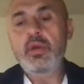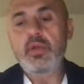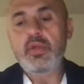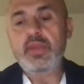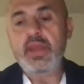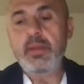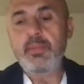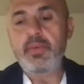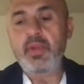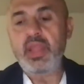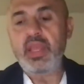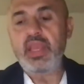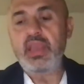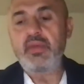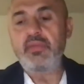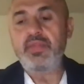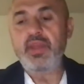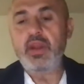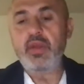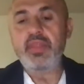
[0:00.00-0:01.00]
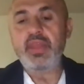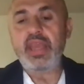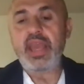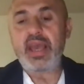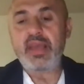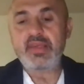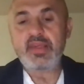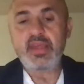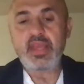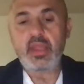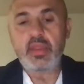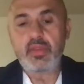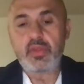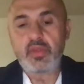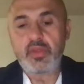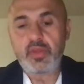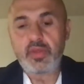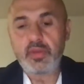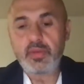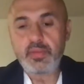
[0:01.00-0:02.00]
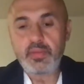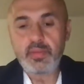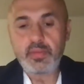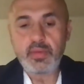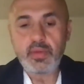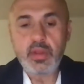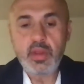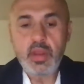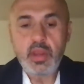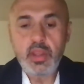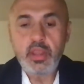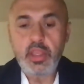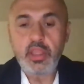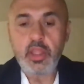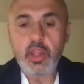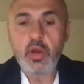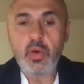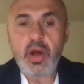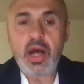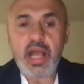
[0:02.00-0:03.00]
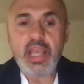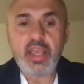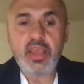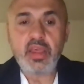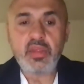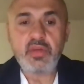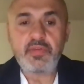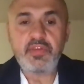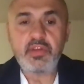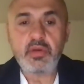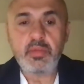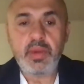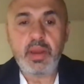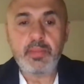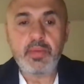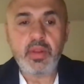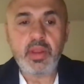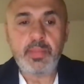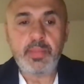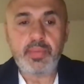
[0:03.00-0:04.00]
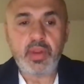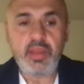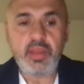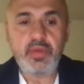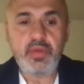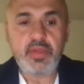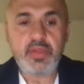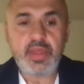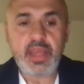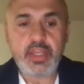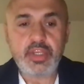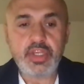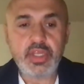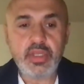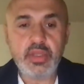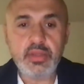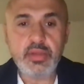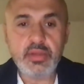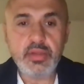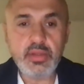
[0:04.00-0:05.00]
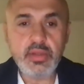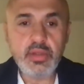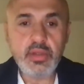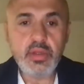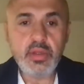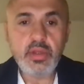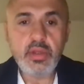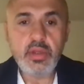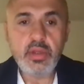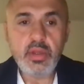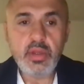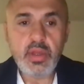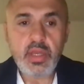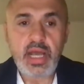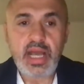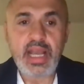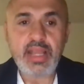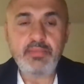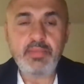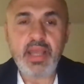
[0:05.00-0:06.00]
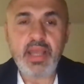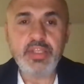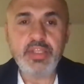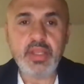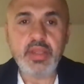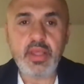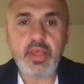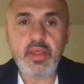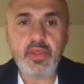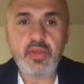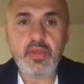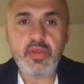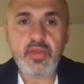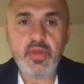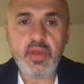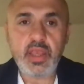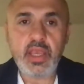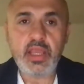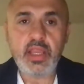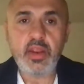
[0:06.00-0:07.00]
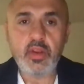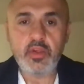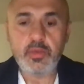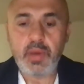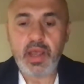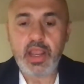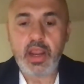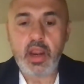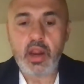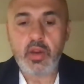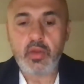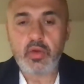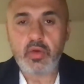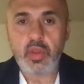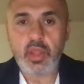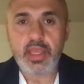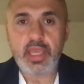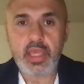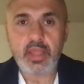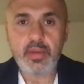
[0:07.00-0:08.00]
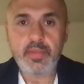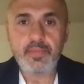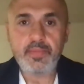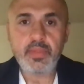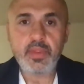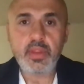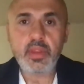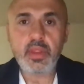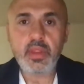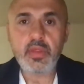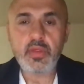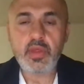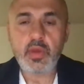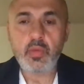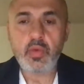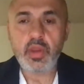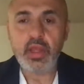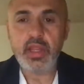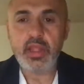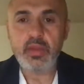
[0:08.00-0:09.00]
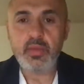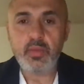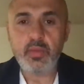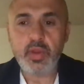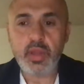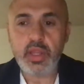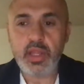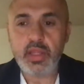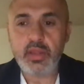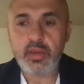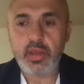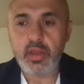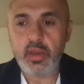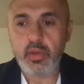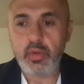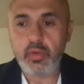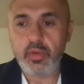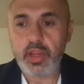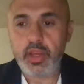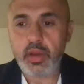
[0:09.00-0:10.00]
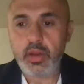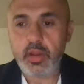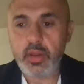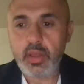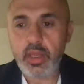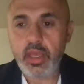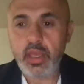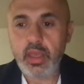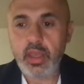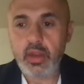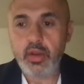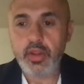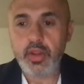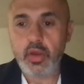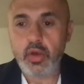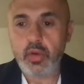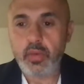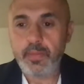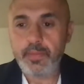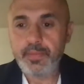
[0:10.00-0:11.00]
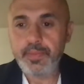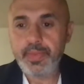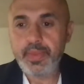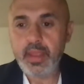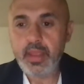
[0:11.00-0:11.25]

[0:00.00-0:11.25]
Some believe they're the Essenes. You know why? Because if you remember in a previous session, I'd mentioned this, and here's my article again. So we're gonna we're gonna conclude here. Okay, here you go.